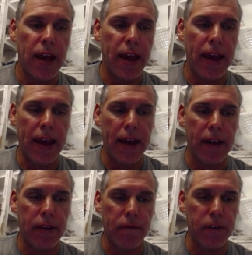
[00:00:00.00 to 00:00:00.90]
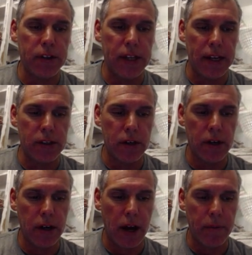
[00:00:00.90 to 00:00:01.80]
And the first
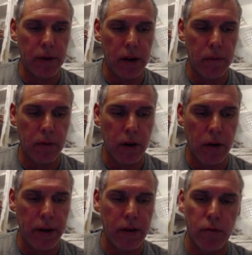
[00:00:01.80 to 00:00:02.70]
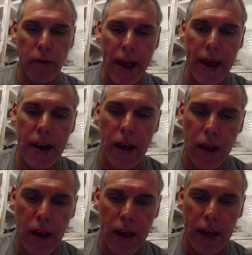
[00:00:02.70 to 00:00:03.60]
answer, I'm going to go in red.
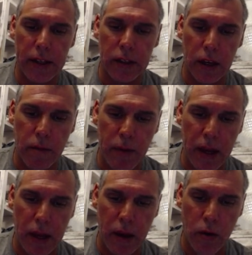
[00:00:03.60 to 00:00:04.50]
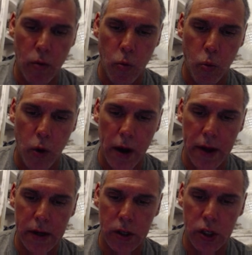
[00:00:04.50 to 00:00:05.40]
It's going to be
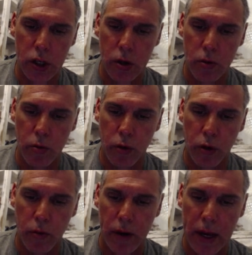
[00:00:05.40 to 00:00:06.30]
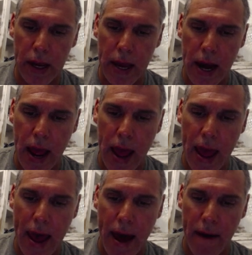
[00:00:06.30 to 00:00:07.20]
1, 2,
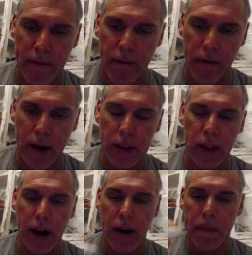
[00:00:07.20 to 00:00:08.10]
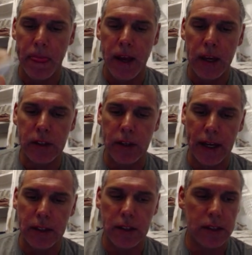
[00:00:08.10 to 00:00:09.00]
3.5 right there. So
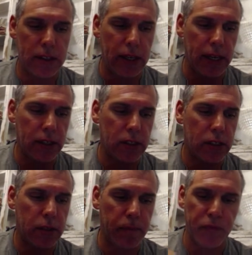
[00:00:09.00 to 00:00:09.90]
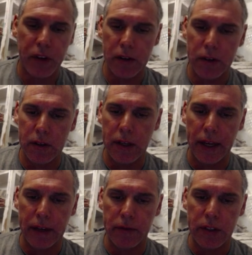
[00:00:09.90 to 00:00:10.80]
that's 6. This is
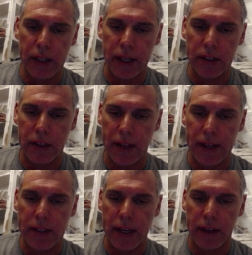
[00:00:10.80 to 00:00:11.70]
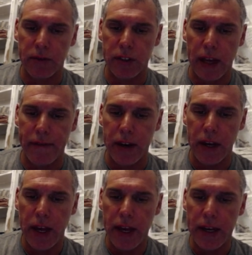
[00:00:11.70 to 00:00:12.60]
-6, and that's
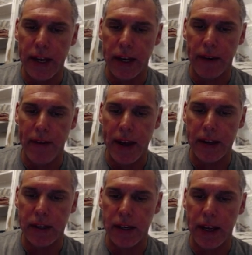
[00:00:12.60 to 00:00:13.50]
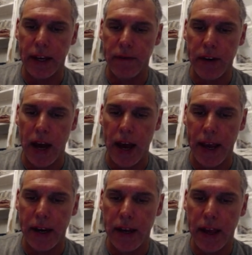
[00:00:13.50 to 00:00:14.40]
-7, -8,
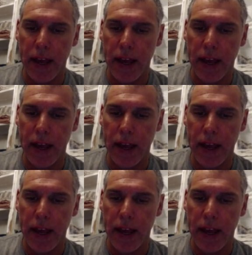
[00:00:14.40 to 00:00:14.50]
-9,